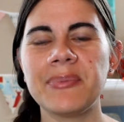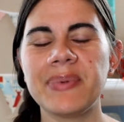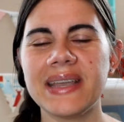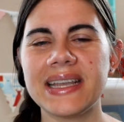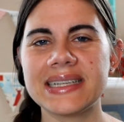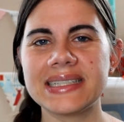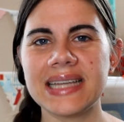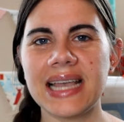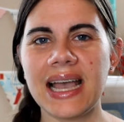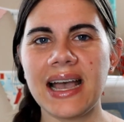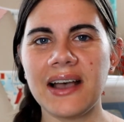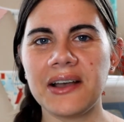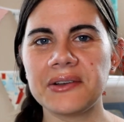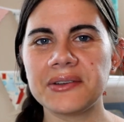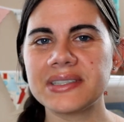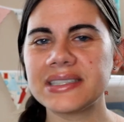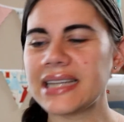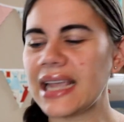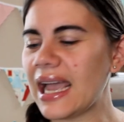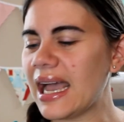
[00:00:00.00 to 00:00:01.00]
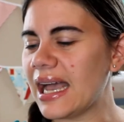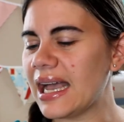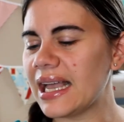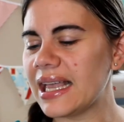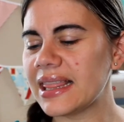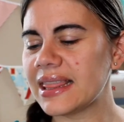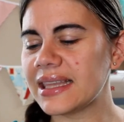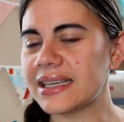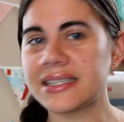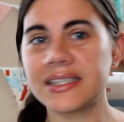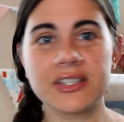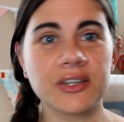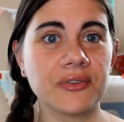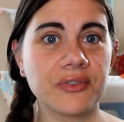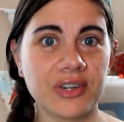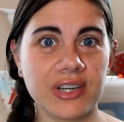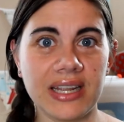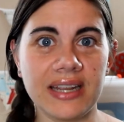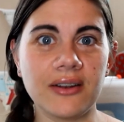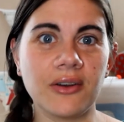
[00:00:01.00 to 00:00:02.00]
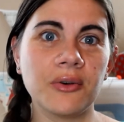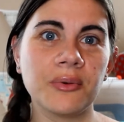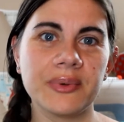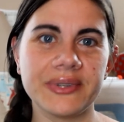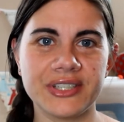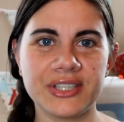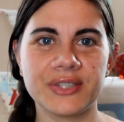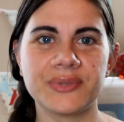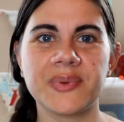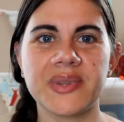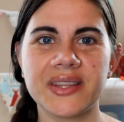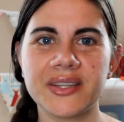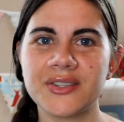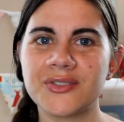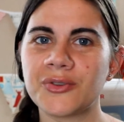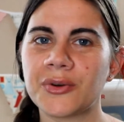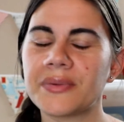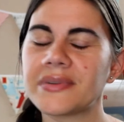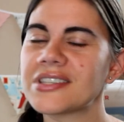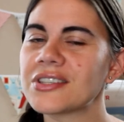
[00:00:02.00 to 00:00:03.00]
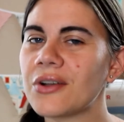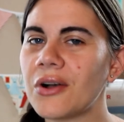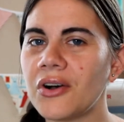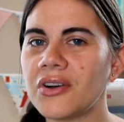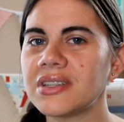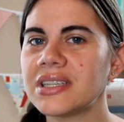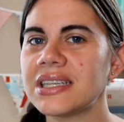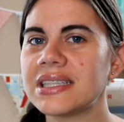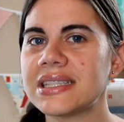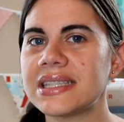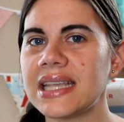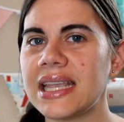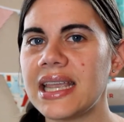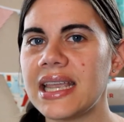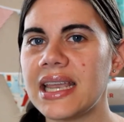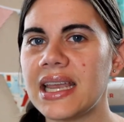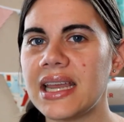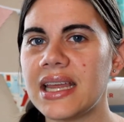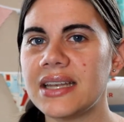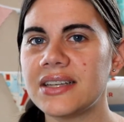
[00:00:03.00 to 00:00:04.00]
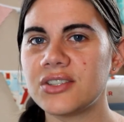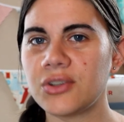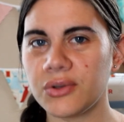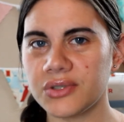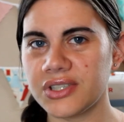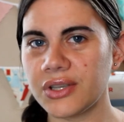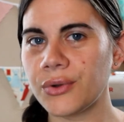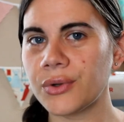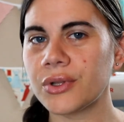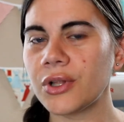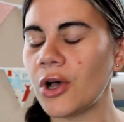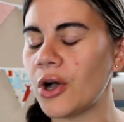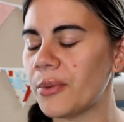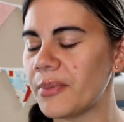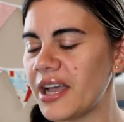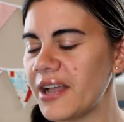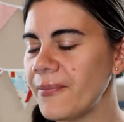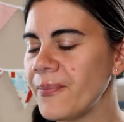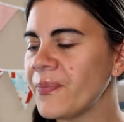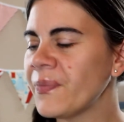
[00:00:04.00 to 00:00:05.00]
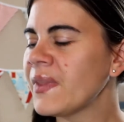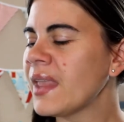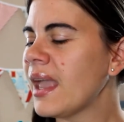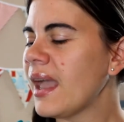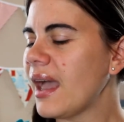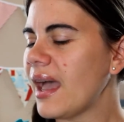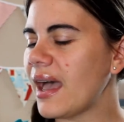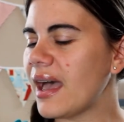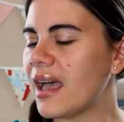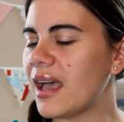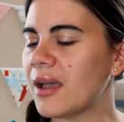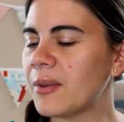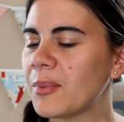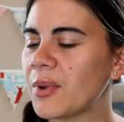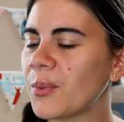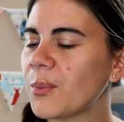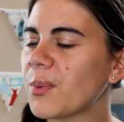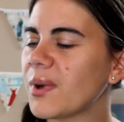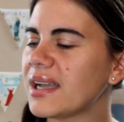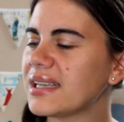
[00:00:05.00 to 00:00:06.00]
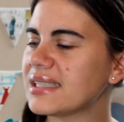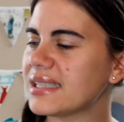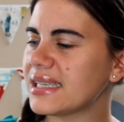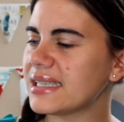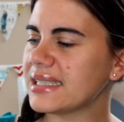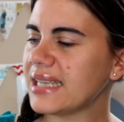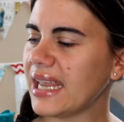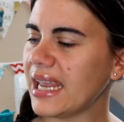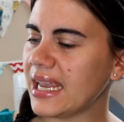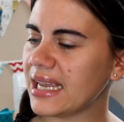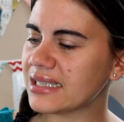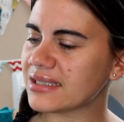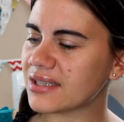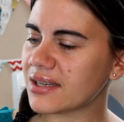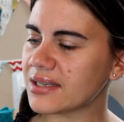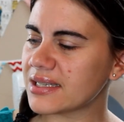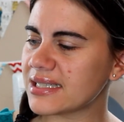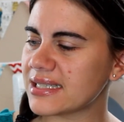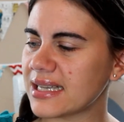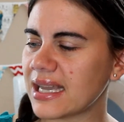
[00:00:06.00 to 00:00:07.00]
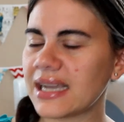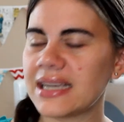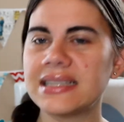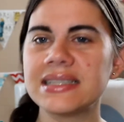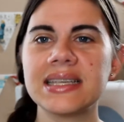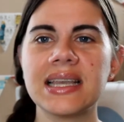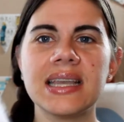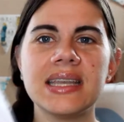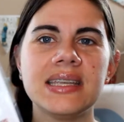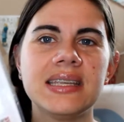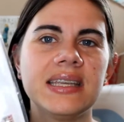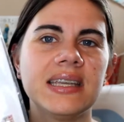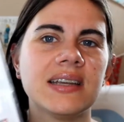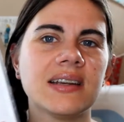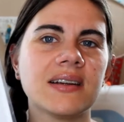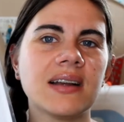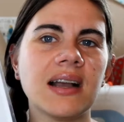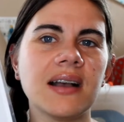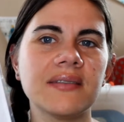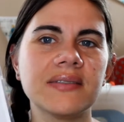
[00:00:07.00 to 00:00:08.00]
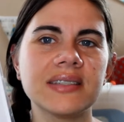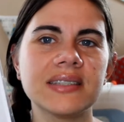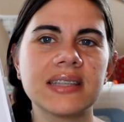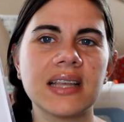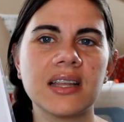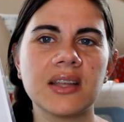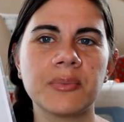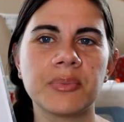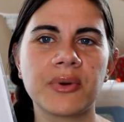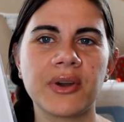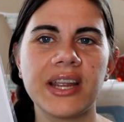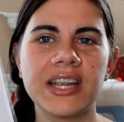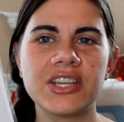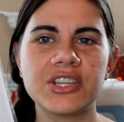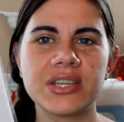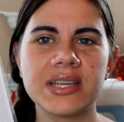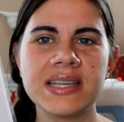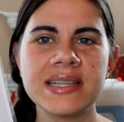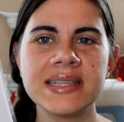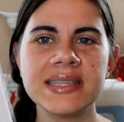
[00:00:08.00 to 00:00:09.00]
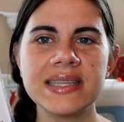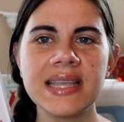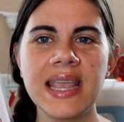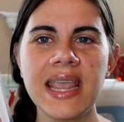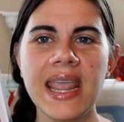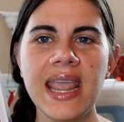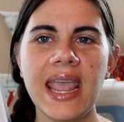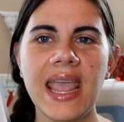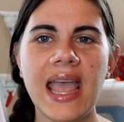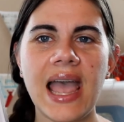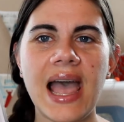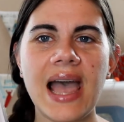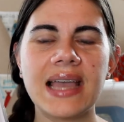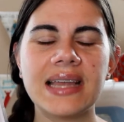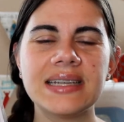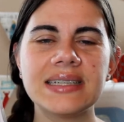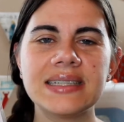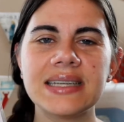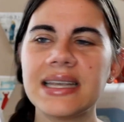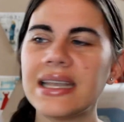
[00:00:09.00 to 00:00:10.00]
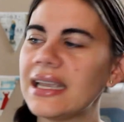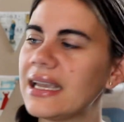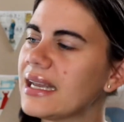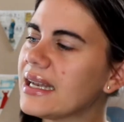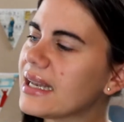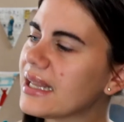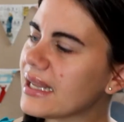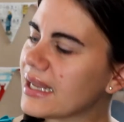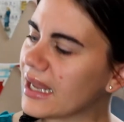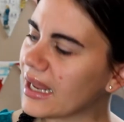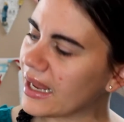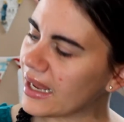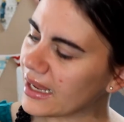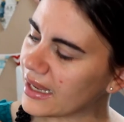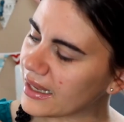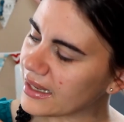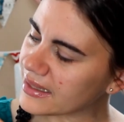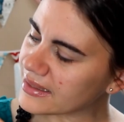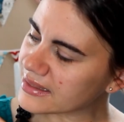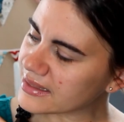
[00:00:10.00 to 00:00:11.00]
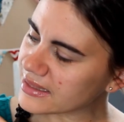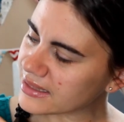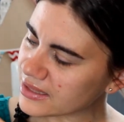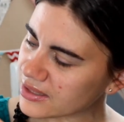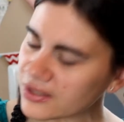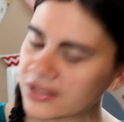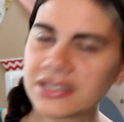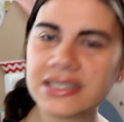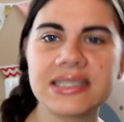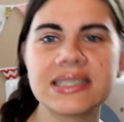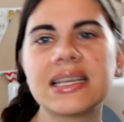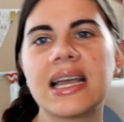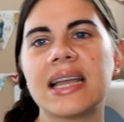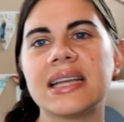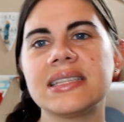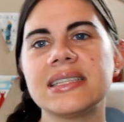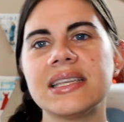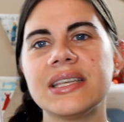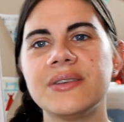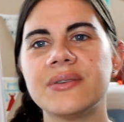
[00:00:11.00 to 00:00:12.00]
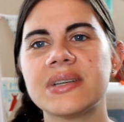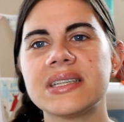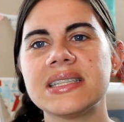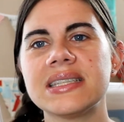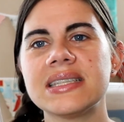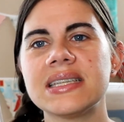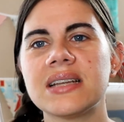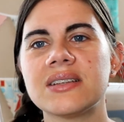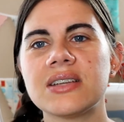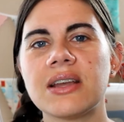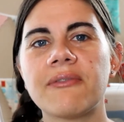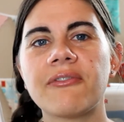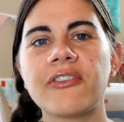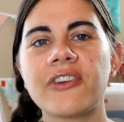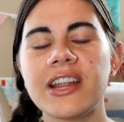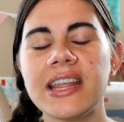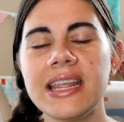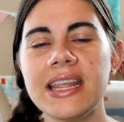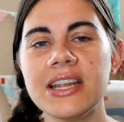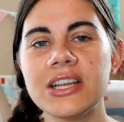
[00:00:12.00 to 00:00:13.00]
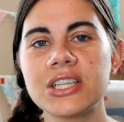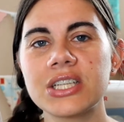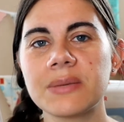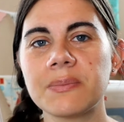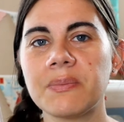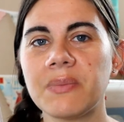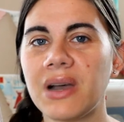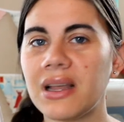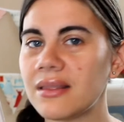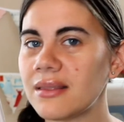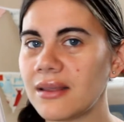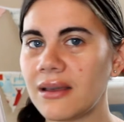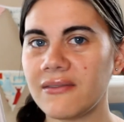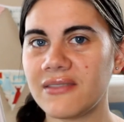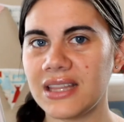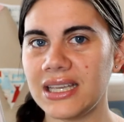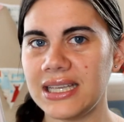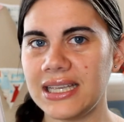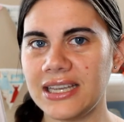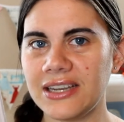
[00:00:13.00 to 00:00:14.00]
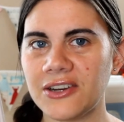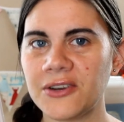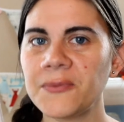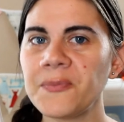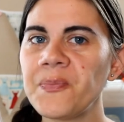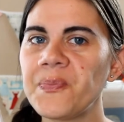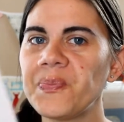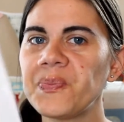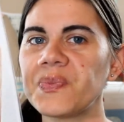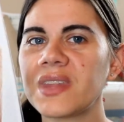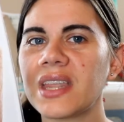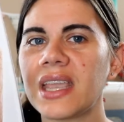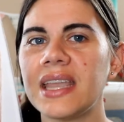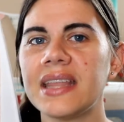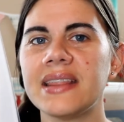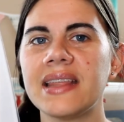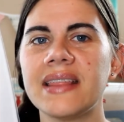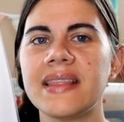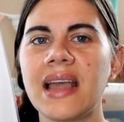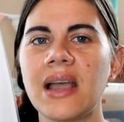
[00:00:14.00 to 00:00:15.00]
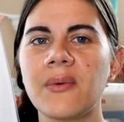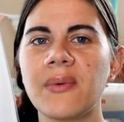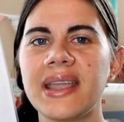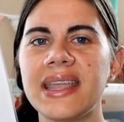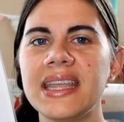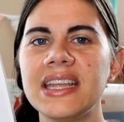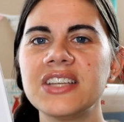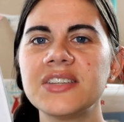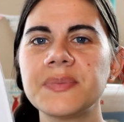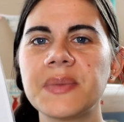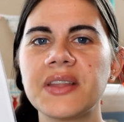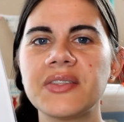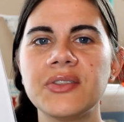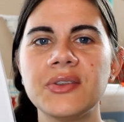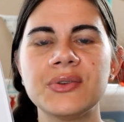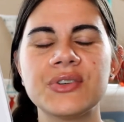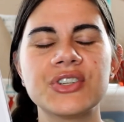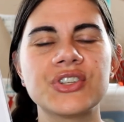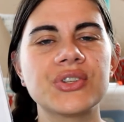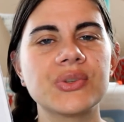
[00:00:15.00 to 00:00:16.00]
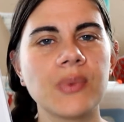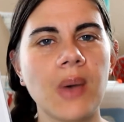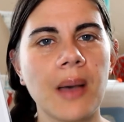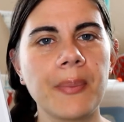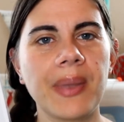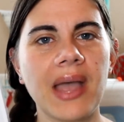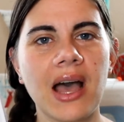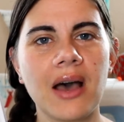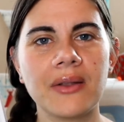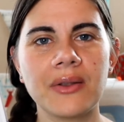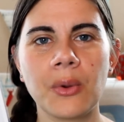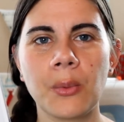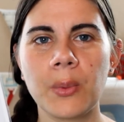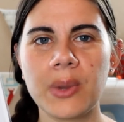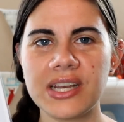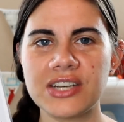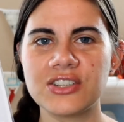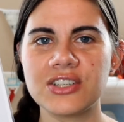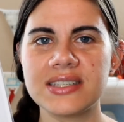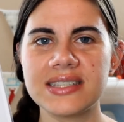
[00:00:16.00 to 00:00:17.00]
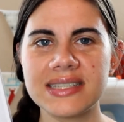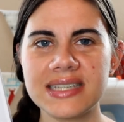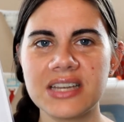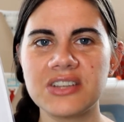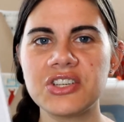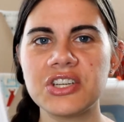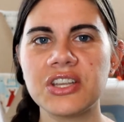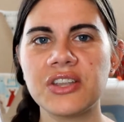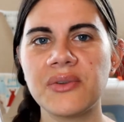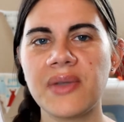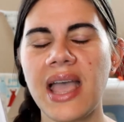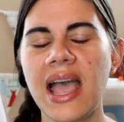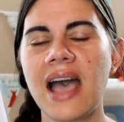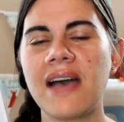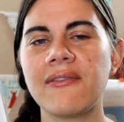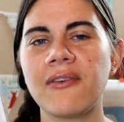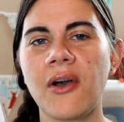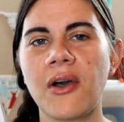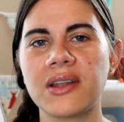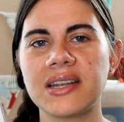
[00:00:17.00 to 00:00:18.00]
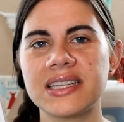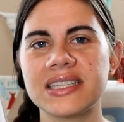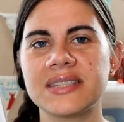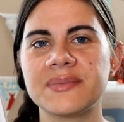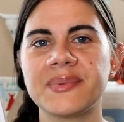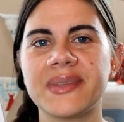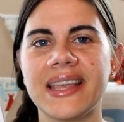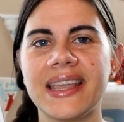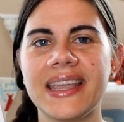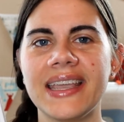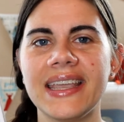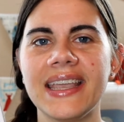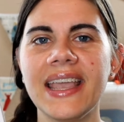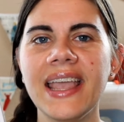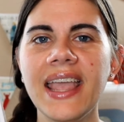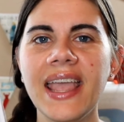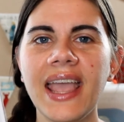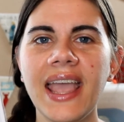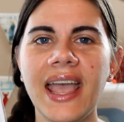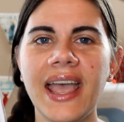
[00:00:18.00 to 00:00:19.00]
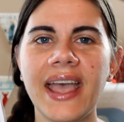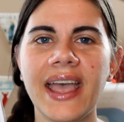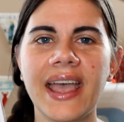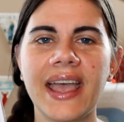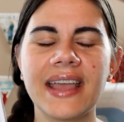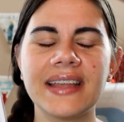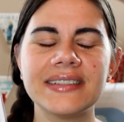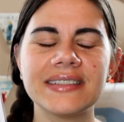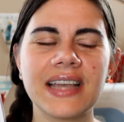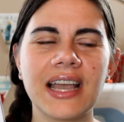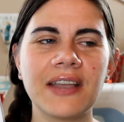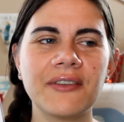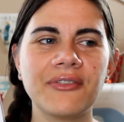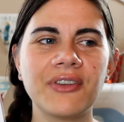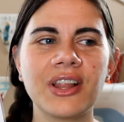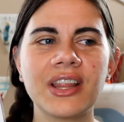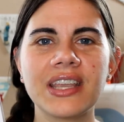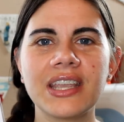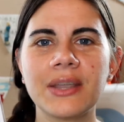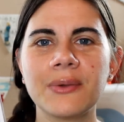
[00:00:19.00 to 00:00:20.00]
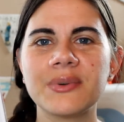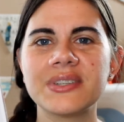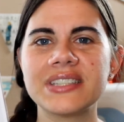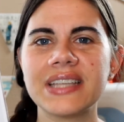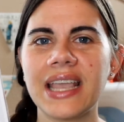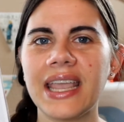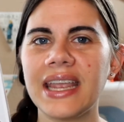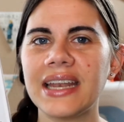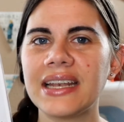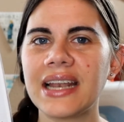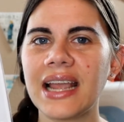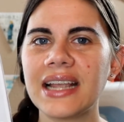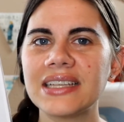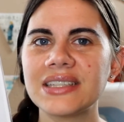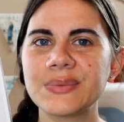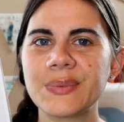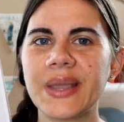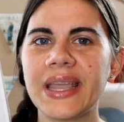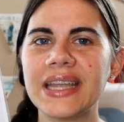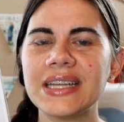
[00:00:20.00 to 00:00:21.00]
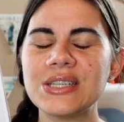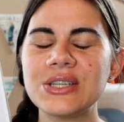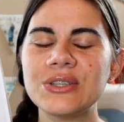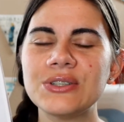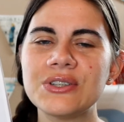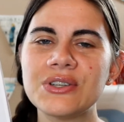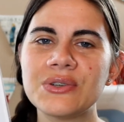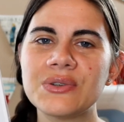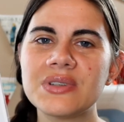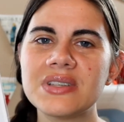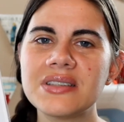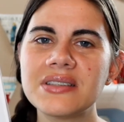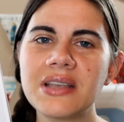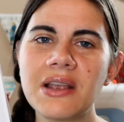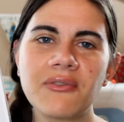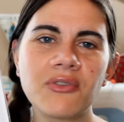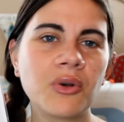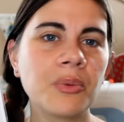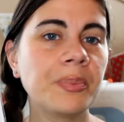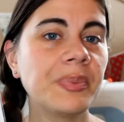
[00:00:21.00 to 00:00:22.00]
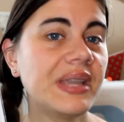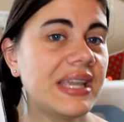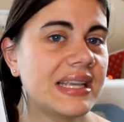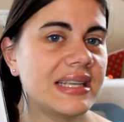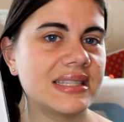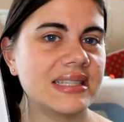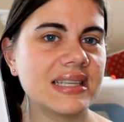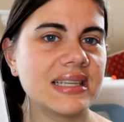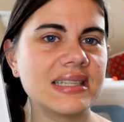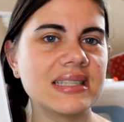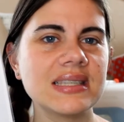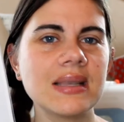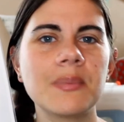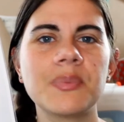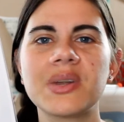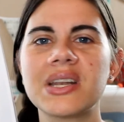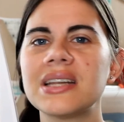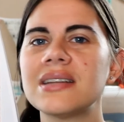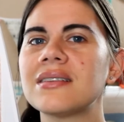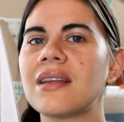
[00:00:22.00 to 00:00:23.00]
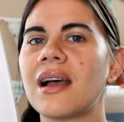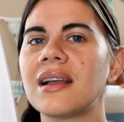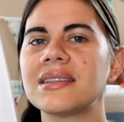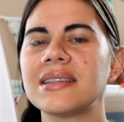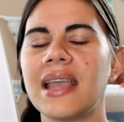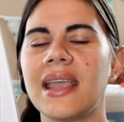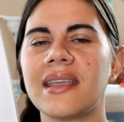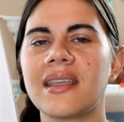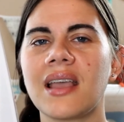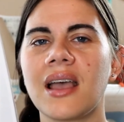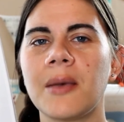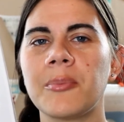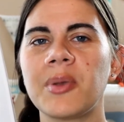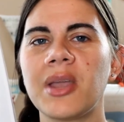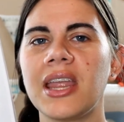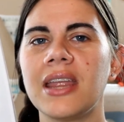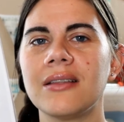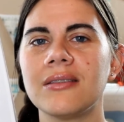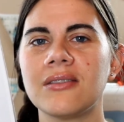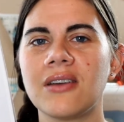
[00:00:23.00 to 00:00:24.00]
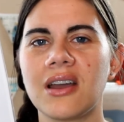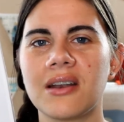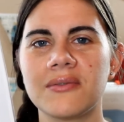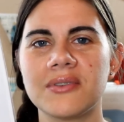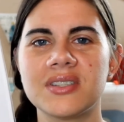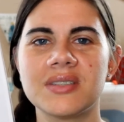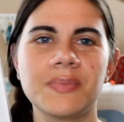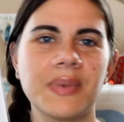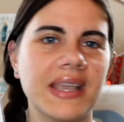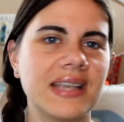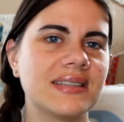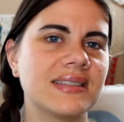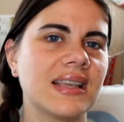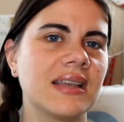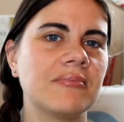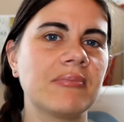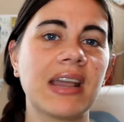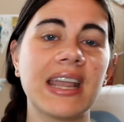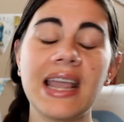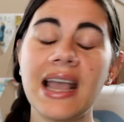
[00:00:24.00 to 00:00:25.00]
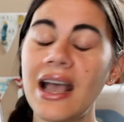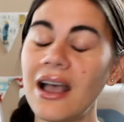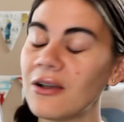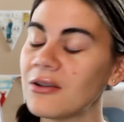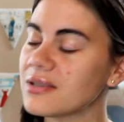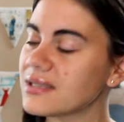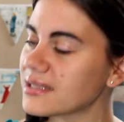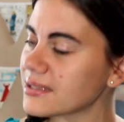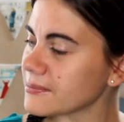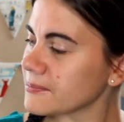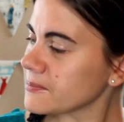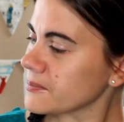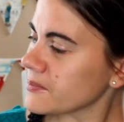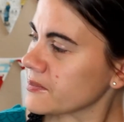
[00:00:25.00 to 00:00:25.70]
picked out at the Silver Needle, which is what the store was called, it's in Tulsa, Oklahoma, was this Hands-On Designs, a year of celebrations, and it is little designs that you can stitch up for each month of the year. And then that way each month you just swap out which stitching you have on display, and I felt like it was a nice way to do several pieces but it not take up a lot of space in my house.